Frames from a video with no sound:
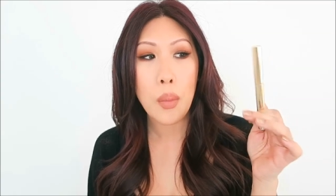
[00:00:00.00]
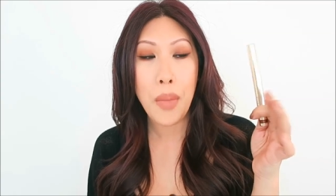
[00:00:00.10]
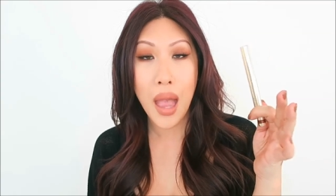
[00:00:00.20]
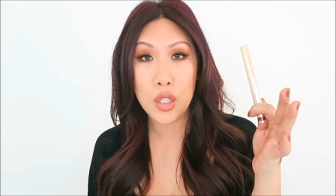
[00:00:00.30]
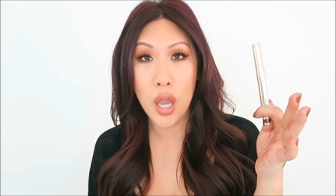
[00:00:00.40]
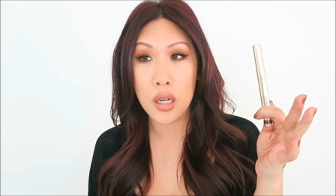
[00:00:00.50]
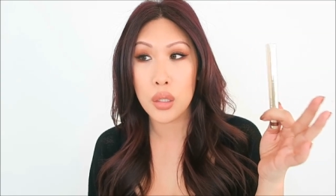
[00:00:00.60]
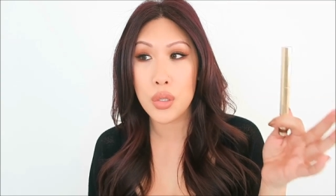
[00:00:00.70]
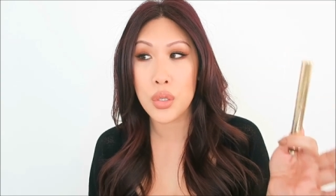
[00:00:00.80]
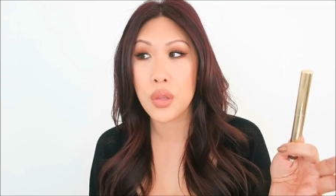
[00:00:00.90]
matte
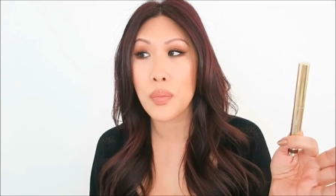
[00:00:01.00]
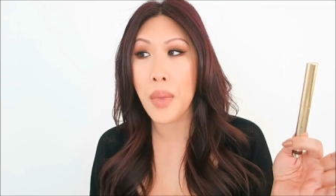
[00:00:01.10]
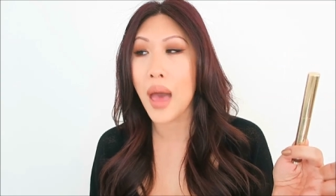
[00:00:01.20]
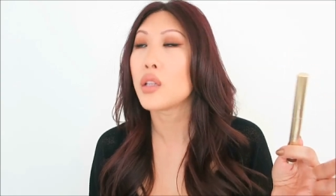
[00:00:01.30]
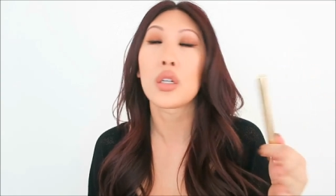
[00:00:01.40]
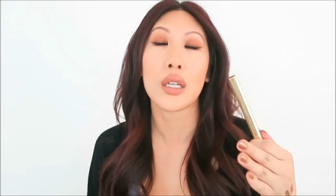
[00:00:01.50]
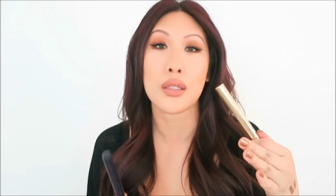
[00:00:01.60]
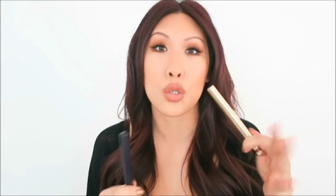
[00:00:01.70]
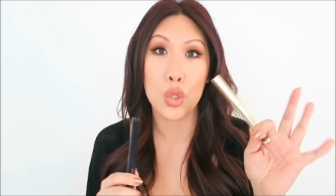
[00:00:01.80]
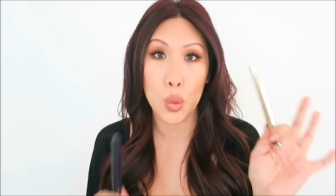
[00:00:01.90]
shadow so the matte look
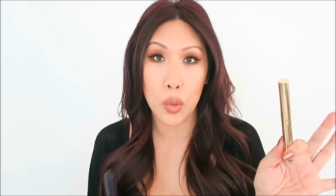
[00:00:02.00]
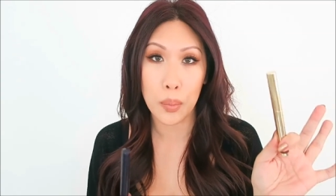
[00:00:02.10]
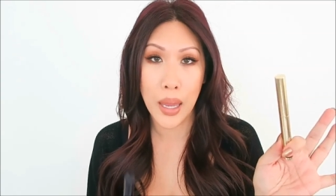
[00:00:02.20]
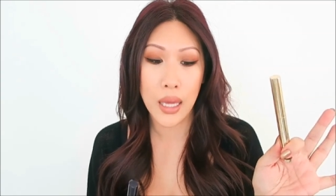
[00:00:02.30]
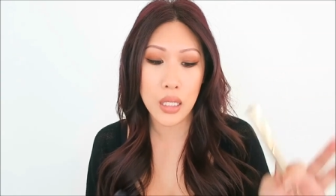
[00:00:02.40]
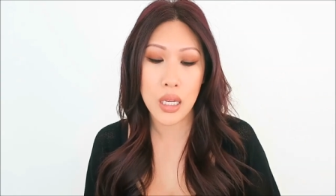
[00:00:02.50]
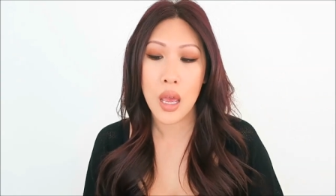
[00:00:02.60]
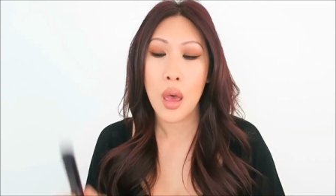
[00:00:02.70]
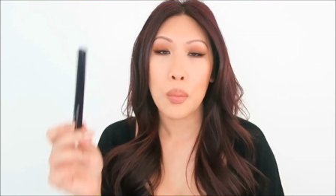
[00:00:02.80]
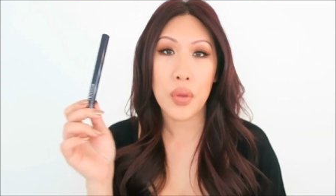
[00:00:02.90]
isn't super matte
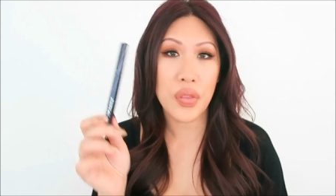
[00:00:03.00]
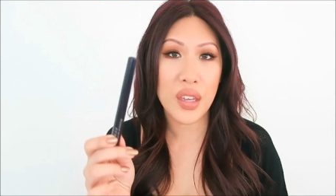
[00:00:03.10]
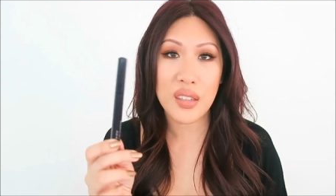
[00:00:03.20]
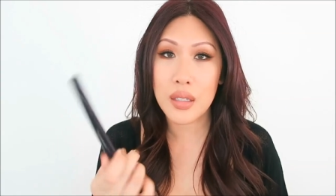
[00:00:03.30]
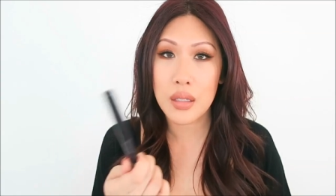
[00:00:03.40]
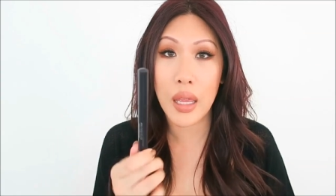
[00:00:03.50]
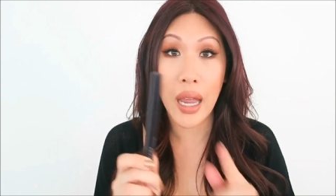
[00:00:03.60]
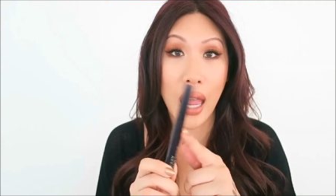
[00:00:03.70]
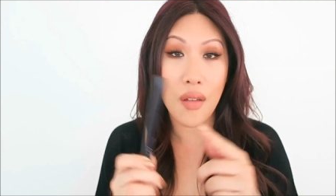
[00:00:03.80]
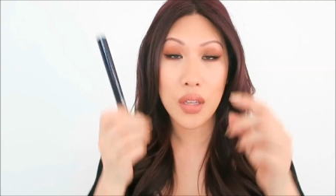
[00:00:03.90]
but this
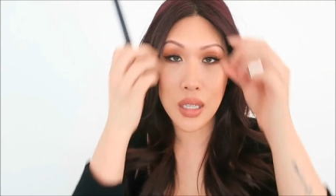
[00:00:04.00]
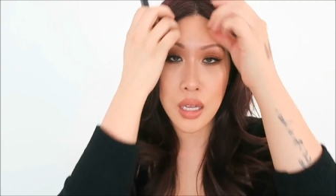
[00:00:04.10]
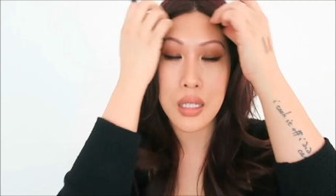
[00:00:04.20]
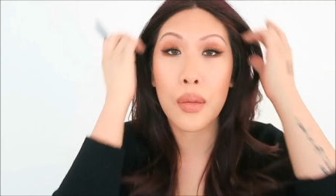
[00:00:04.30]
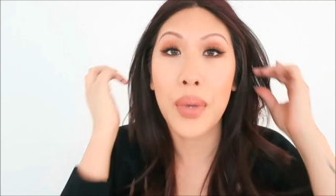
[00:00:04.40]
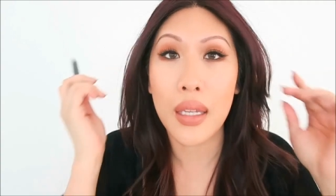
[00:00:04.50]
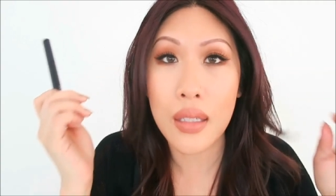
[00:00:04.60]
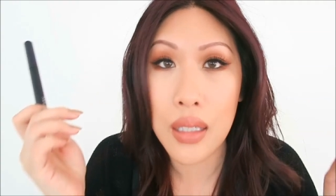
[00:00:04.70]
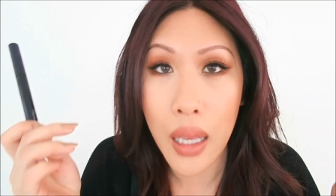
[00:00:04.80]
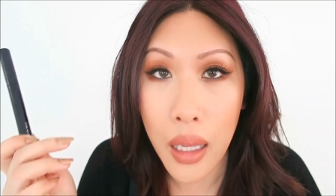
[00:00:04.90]
like I have this on as a
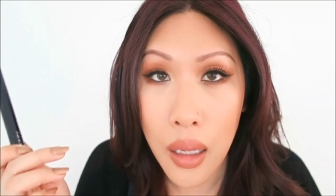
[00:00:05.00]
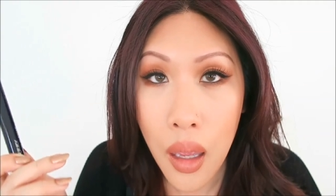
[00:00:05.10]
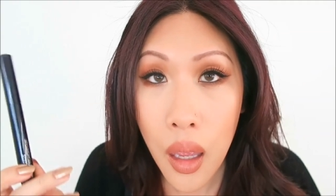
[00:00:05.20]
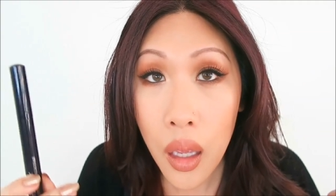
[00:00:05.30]
base today